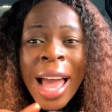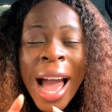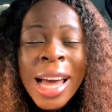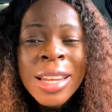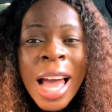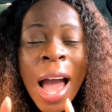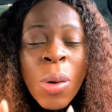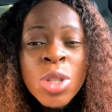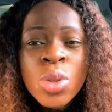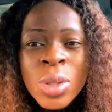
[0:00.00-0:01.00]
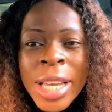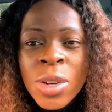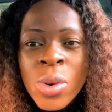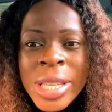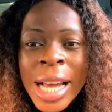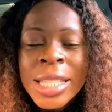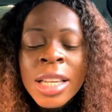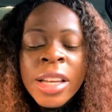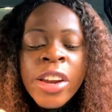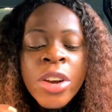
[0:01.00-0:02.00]
And I want you to take note that
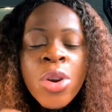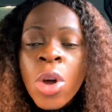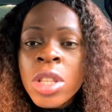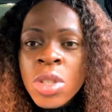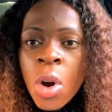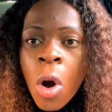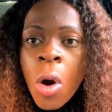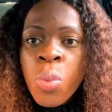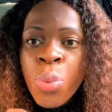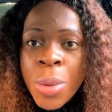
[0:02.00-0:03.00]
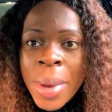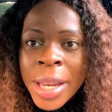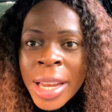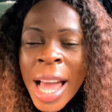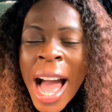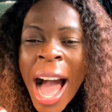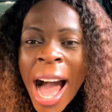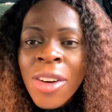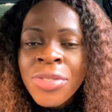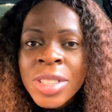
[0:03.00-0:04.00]
not all women
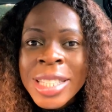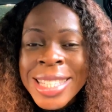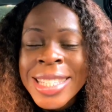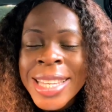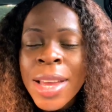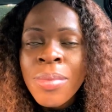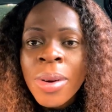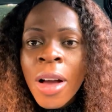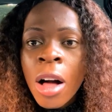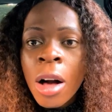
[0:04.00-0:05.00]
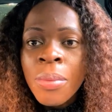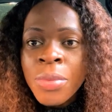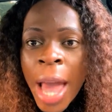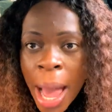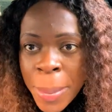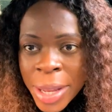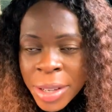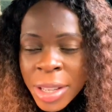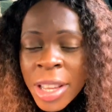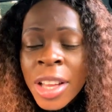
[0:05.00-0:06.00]
have the same
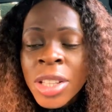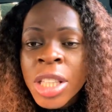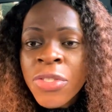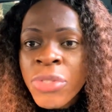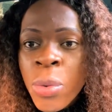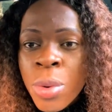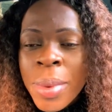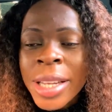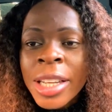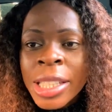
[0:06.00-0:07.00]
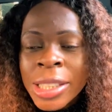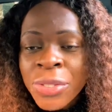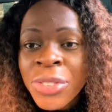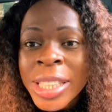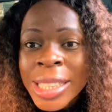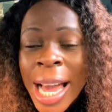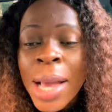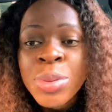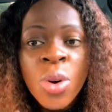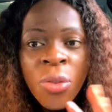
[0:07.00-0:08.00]
hymen. Different women, different
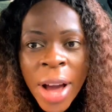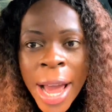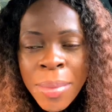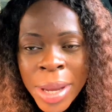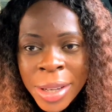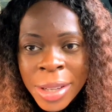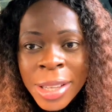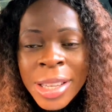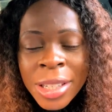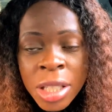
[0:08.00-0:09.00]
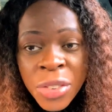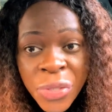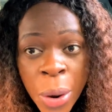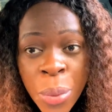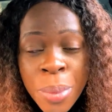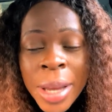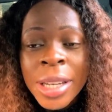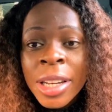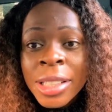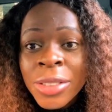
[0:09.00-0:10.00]
types of hymen. Different
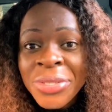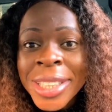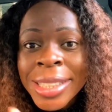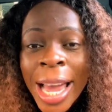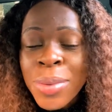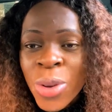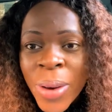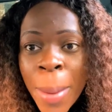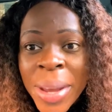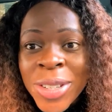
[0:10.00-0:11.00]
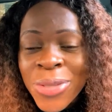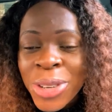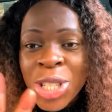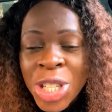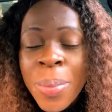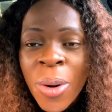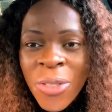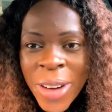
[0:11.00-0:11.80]
women, different types of hymen, different shape of